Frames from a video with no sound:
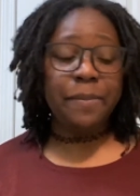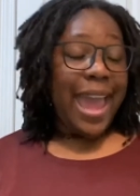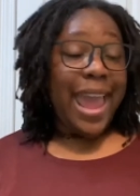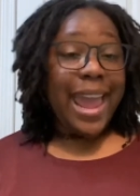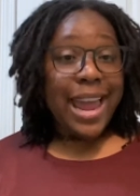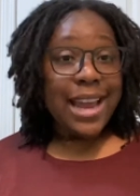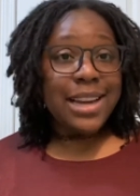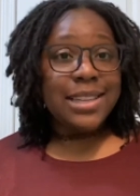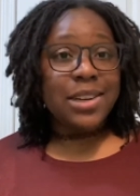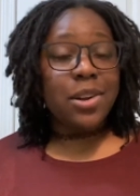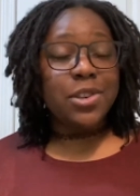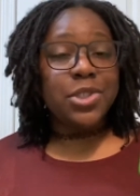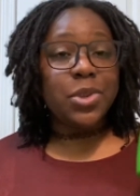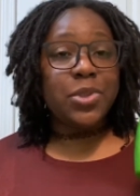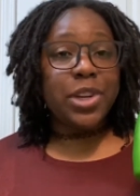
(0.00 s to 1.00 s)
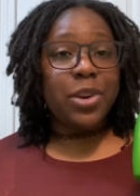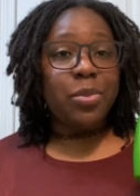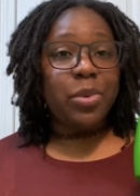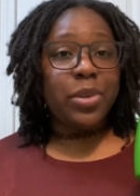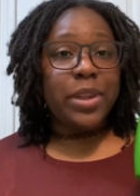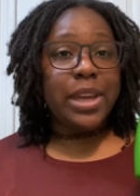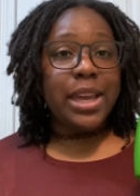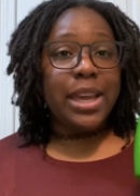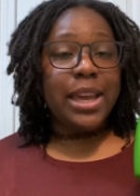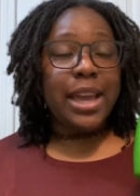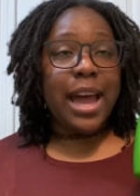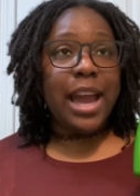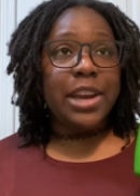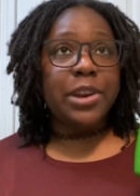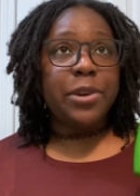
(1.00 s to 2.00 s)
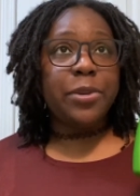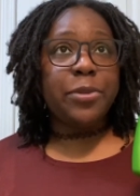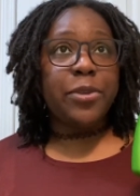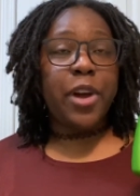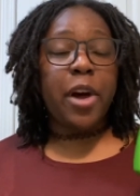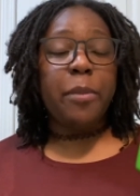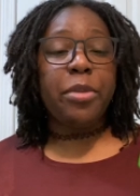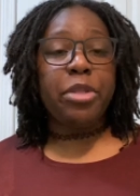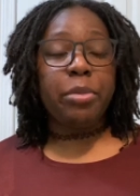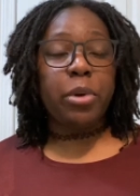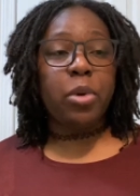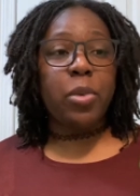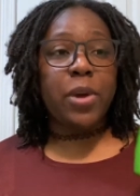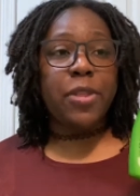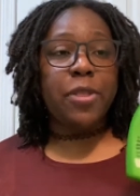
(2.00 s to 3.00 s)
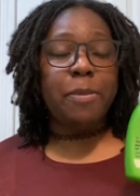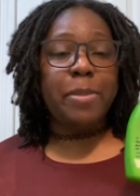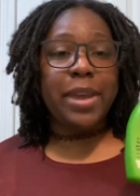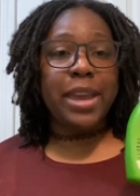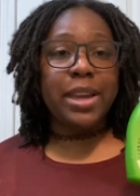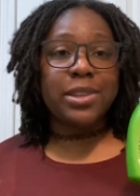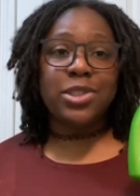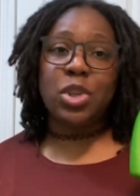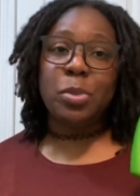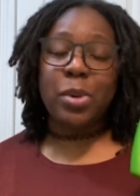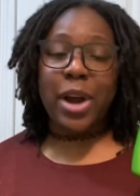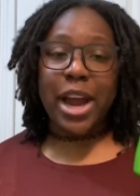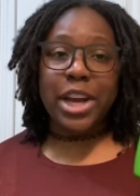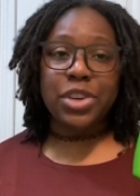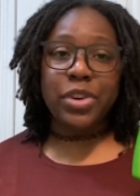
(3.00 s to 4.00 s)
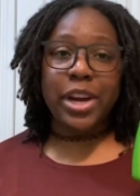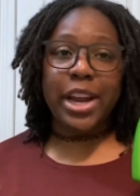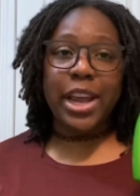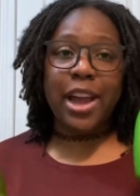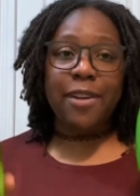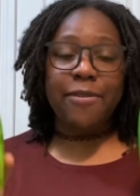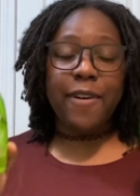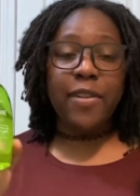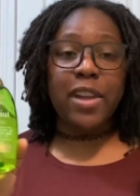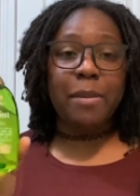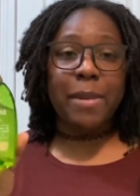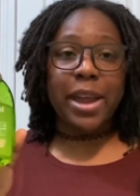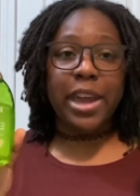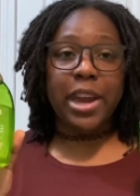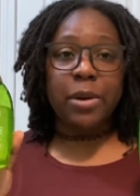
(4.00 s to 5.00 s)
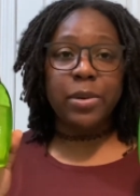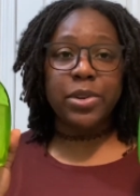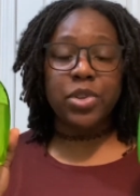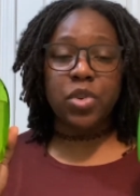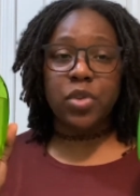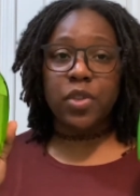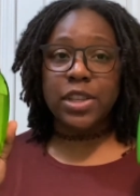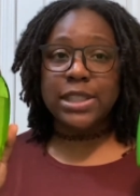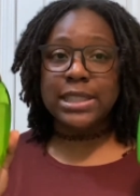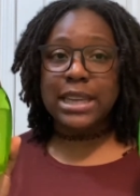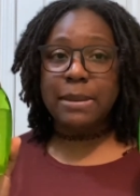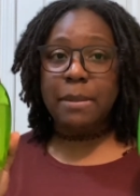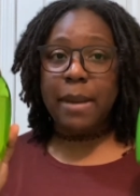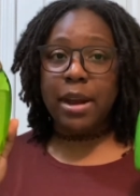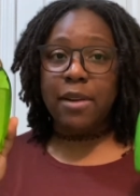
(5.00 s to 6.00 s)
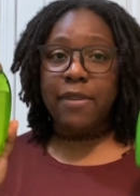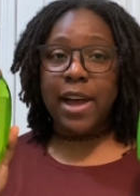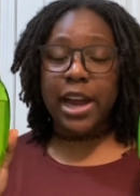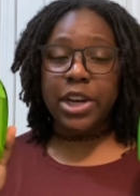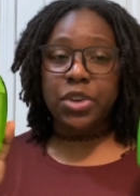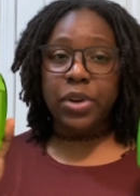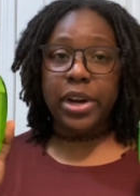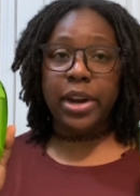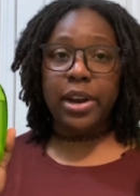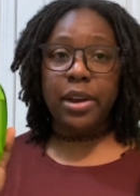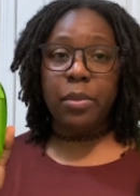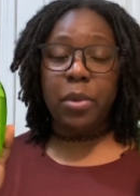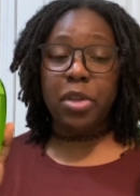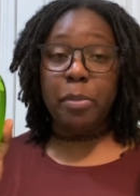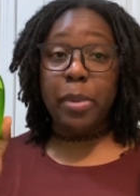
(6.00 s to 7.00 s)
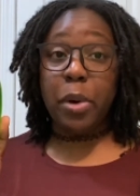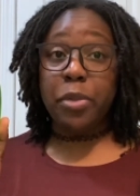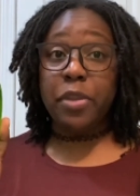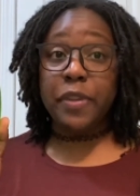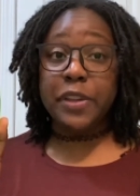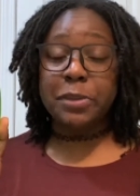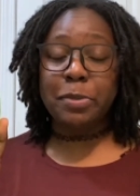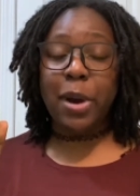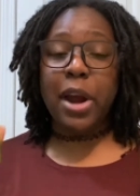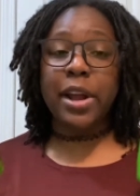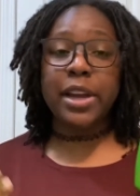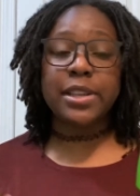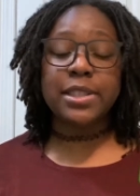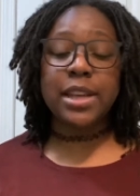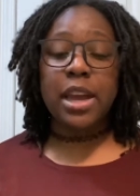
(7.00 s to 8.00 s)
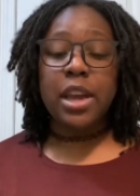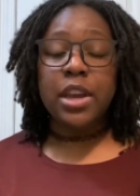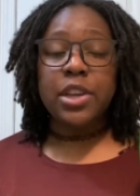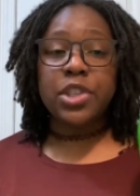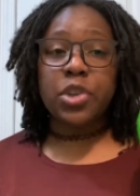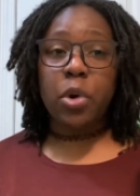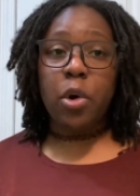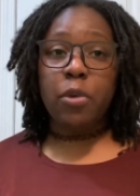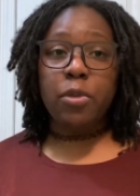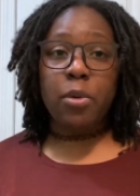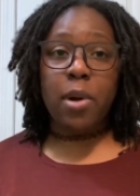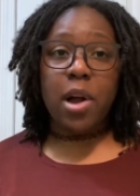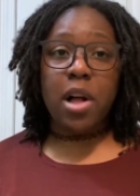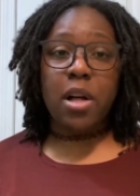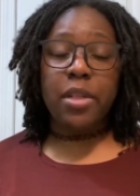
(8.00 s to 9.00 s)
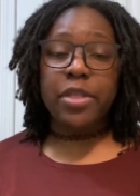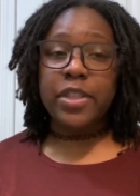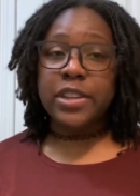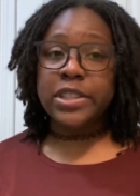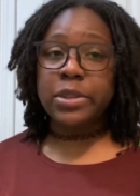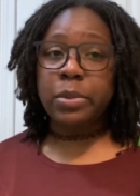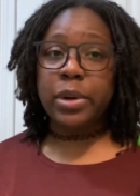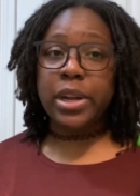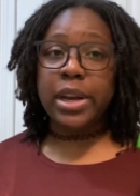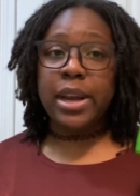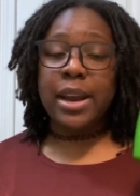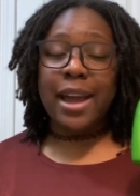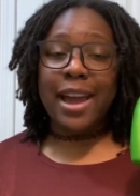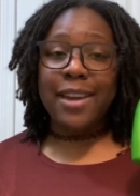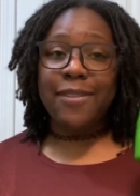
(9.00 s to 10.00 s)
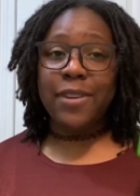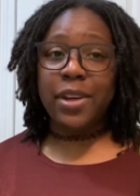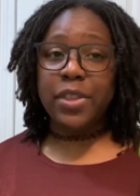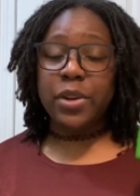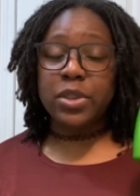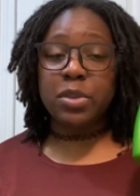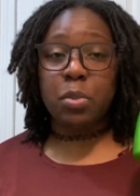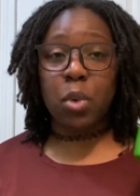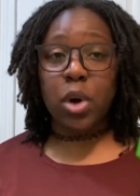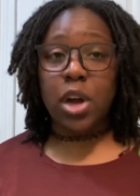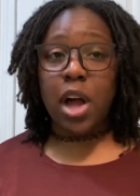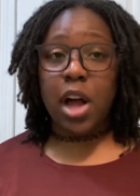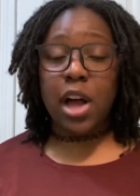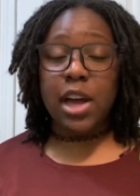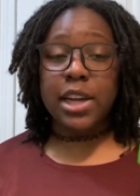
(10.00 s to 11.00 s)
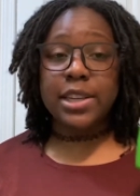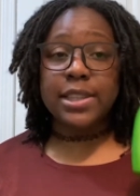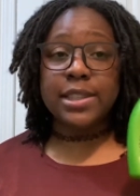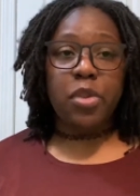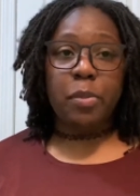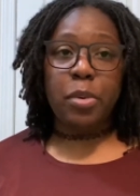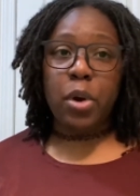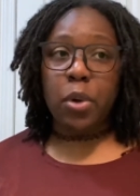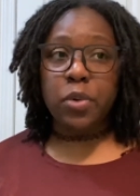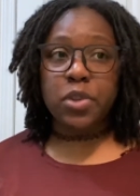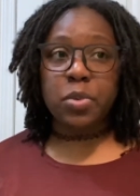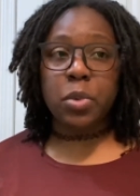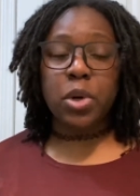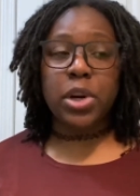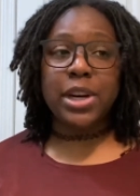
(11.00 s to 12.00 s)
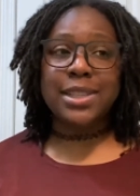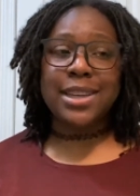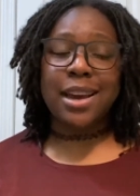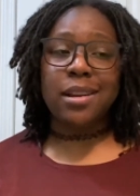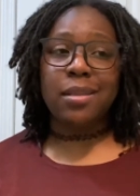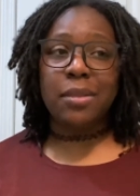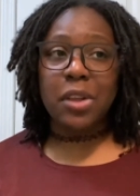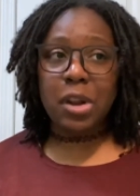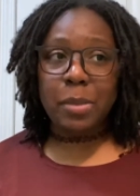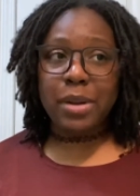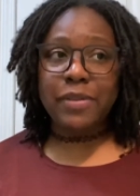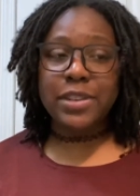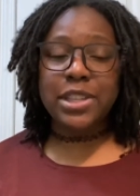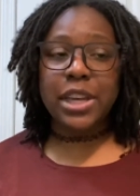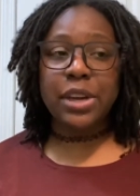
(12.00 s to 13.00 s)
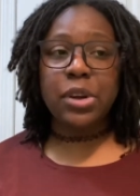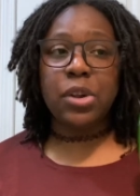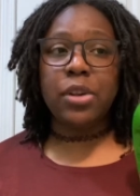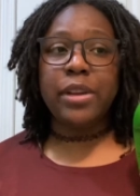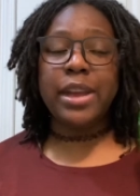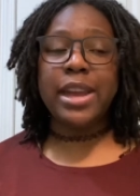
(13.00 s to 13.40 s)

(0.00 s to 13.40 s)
And it also didn't really kind of come through with being super hydrating. I felt like my hair was the same amount of hydrated with both of these products. So overall, this one, I feel like there's more cons. The pros were it's got a little bit of a tingle.